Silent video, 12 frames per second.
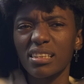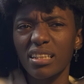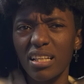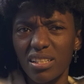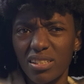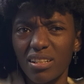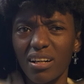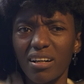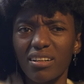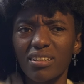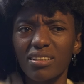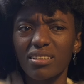this
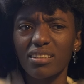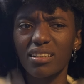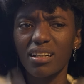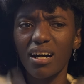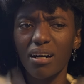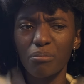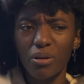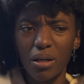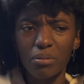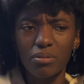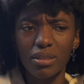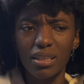year. Uh,
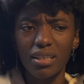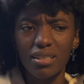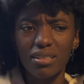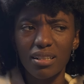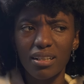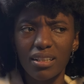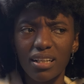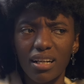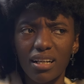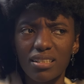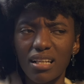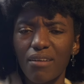probably this year, yeah,
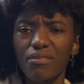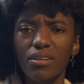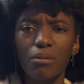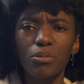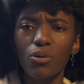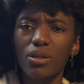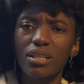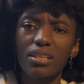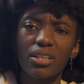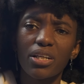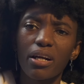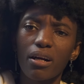because I haven't uploaded in
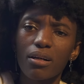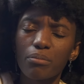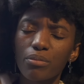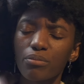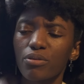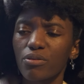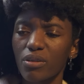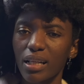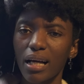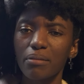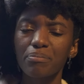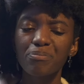a year before
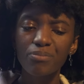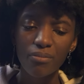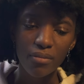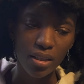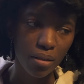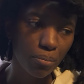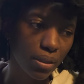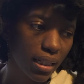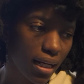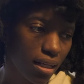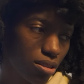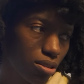that. But
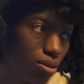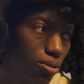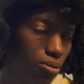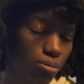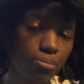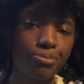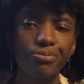yeah, so